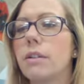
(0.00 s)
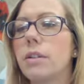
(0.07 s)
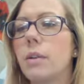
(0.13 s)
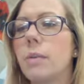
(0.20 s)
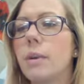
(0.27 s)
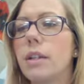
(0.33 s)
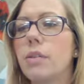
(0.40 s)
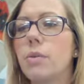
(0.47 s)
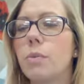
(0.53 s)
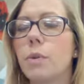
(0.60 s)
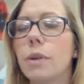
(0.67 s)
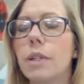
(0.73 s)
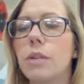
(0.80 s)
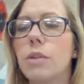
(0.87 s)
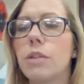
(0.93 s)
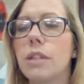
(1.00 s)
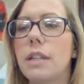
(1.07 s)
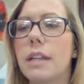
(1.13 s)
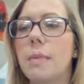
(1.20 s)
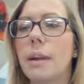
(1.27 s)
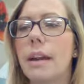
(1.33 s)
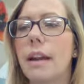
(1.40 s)
So we do just
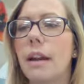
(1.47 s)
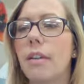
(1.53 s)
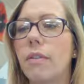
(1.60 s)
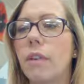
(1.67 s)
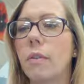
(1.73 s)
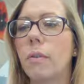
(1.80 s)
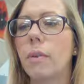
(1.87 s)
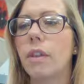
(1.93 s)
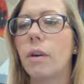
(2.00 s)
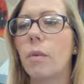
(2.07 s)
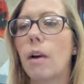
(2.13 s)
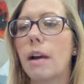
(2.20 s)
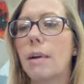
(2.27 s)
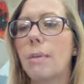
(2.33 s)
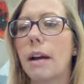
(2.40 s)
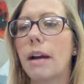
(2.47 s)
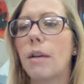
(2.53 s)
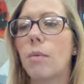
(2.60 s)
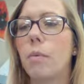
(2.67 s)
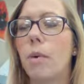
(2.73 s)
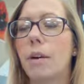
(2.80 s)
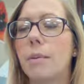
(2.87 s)
need to be careful with our
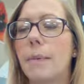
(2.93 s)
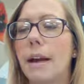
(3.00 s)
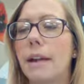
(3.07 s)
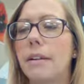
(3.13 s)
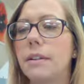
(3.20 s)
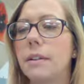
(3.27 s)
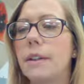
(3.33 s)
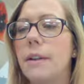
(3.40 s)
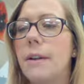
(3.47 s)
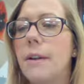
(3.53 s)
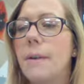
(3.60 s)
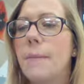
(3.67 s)
water bottles.